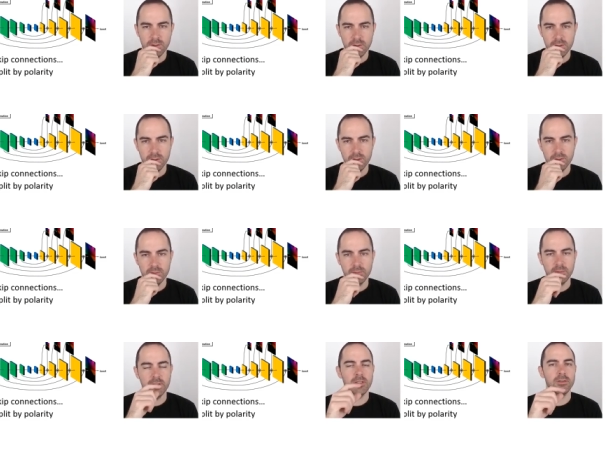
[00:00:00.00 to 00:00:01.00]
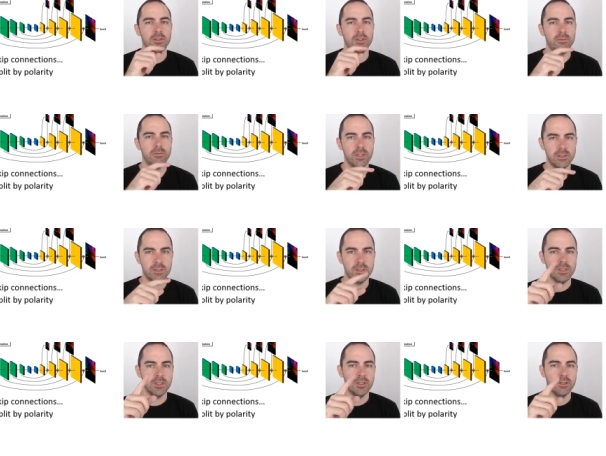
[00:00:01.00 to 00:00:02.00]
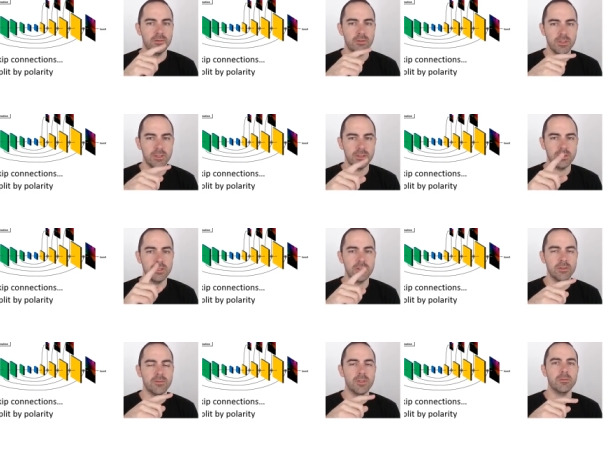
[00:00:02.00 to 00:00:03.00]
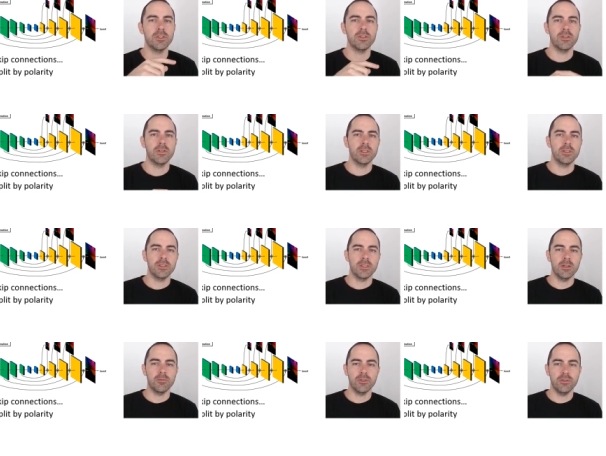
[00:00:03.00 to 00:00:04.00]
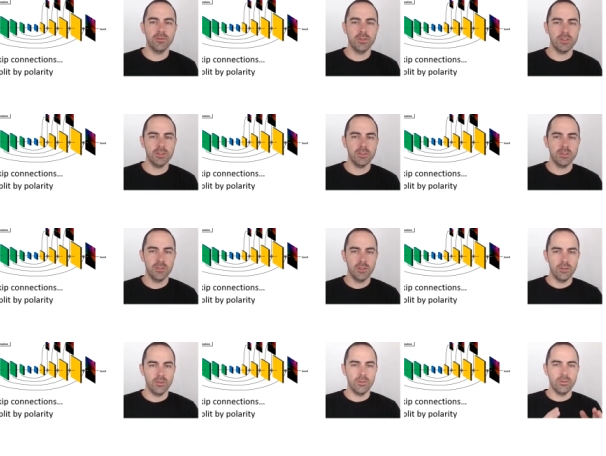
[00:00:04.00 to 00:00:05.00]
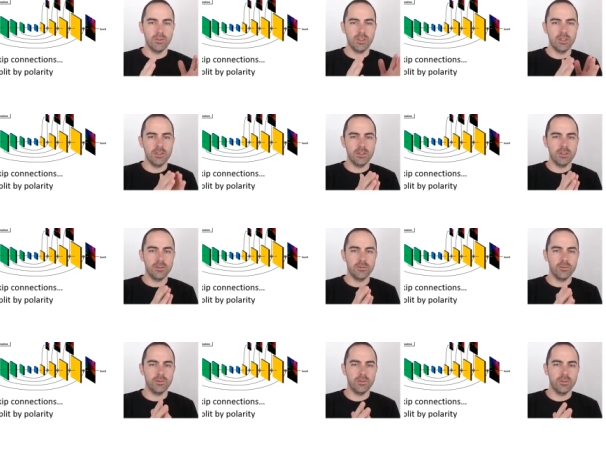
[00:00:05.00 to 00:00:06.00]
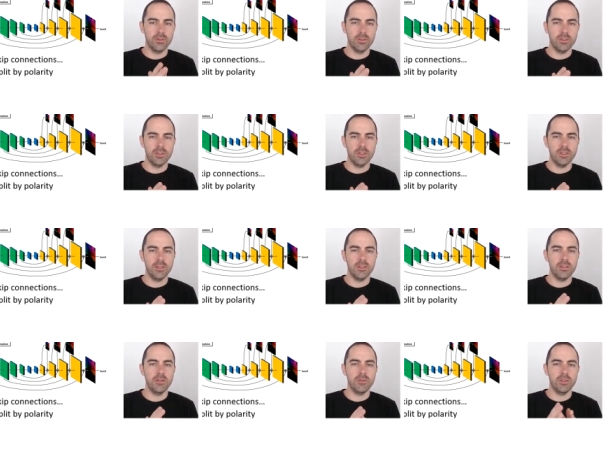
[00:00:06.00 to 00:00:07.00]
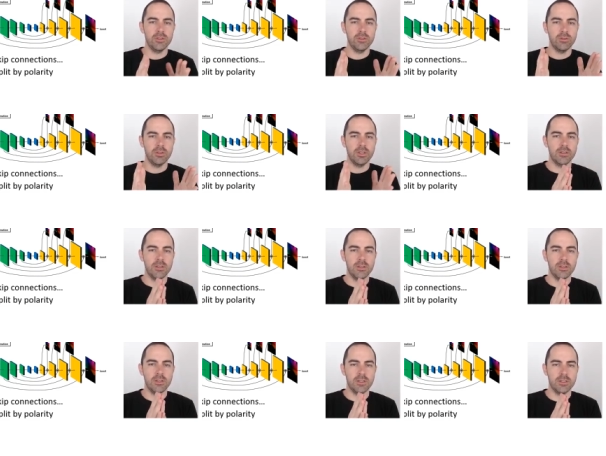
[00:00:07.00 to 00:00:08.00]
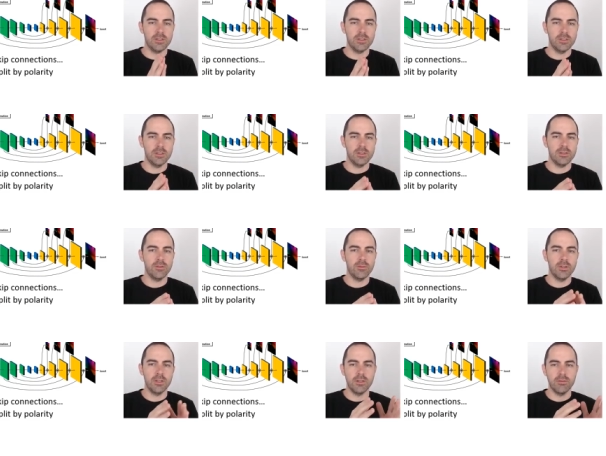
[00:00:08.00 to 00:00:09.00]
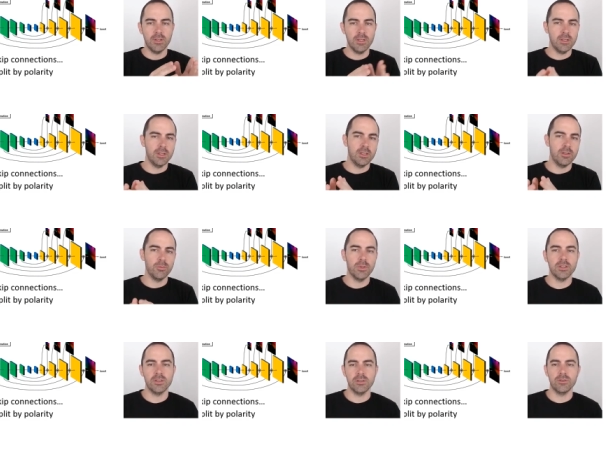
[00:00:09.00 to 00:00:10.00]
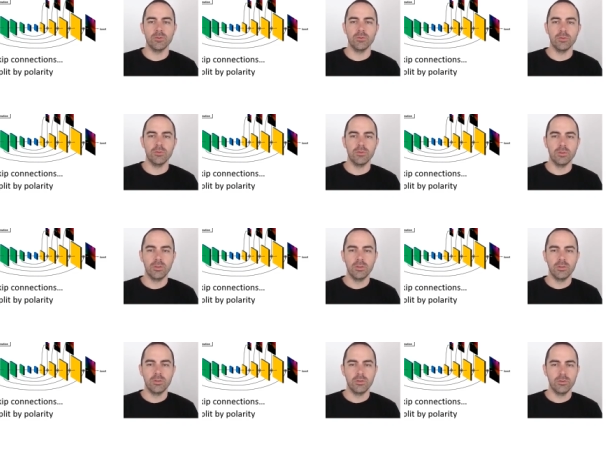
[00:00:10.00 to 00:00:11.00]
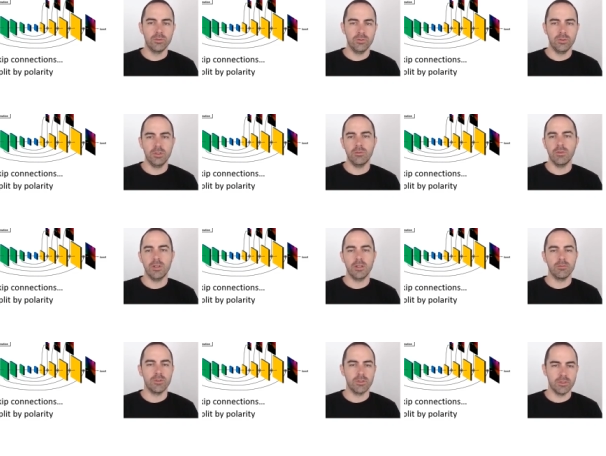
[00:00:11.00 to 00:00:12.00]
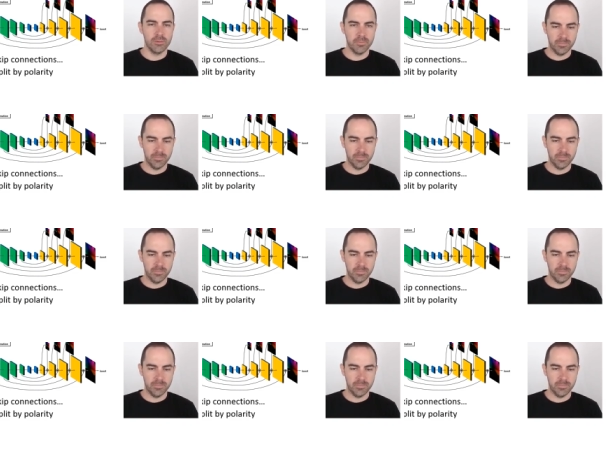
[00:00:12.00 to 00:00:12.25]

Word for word: um, the on events and the off events each of them they generate the time surface you get these four uh, images together as, as a 3d array and you pass it to the neural network